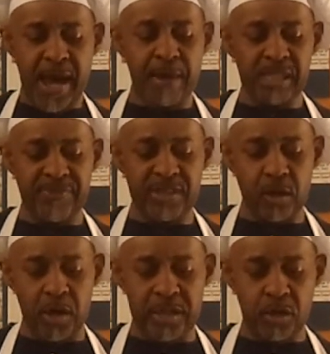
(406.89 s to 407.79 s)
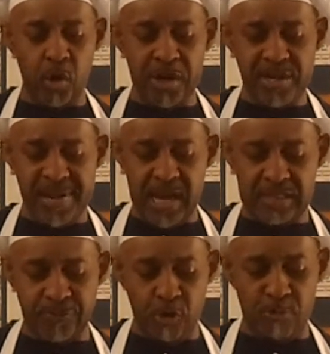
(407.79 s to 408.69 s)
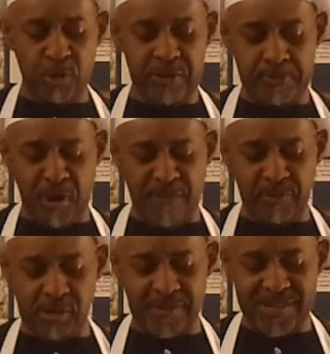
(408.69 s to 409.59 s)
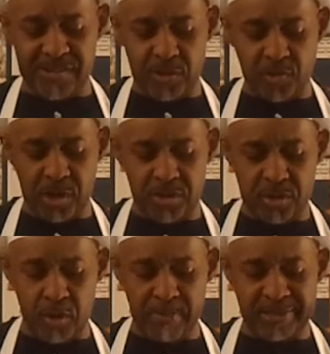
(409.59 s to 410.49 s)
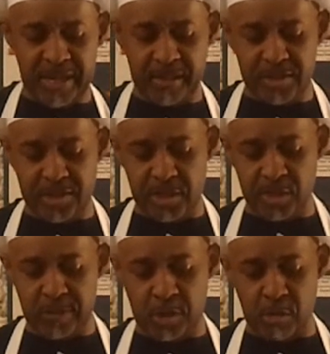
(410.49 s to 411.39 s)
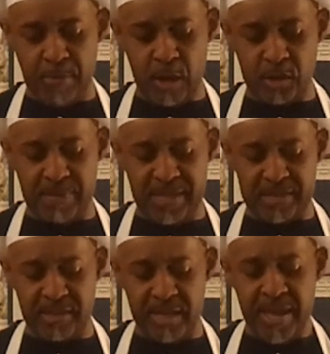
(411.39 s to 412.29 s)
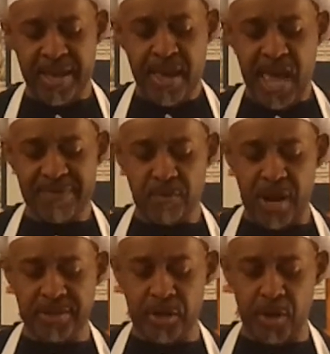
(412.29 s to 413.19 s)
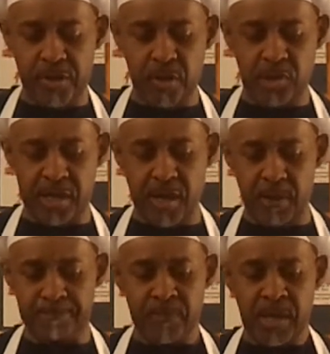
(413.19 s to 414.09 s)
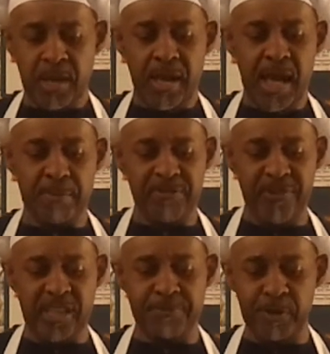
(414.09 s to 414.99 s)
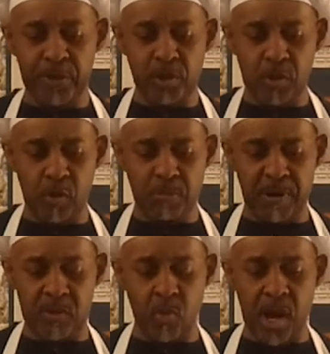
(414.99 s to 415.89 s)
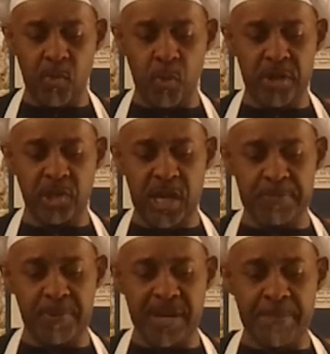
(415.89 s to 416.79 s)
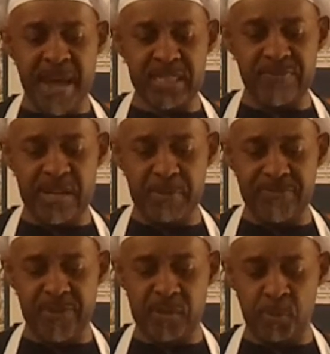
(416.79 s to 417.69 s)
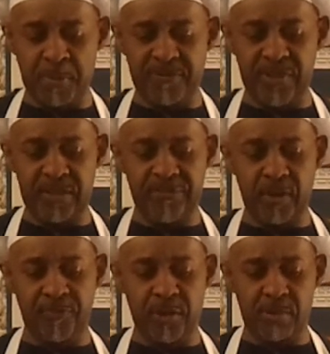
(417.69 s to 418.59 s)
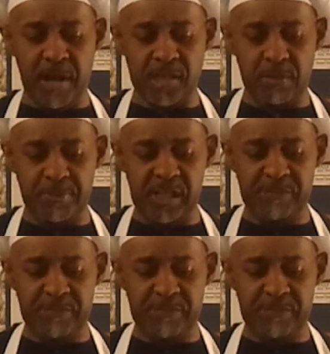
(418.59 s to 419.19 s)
I'm living in an organized, forward-moving, profitable, life-changing construction zone. My daily decisions determine my ultimate destiny. I have a right to earn huge income. I'm a faith-building, no-holds-barred, wide warrior champion. I'm activating my faith with my faith-filled, fear-demolishing,